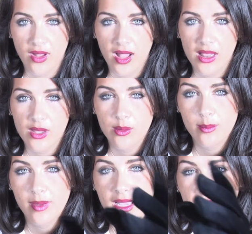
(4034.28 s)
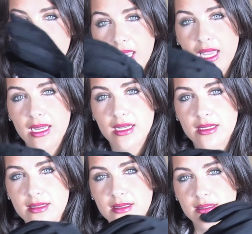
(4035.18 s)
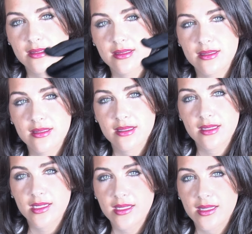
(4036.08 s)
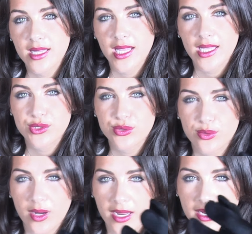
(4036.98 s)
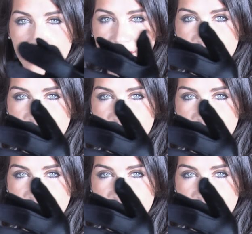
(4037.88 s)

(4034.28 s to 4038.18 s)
Follow my hands, that's right,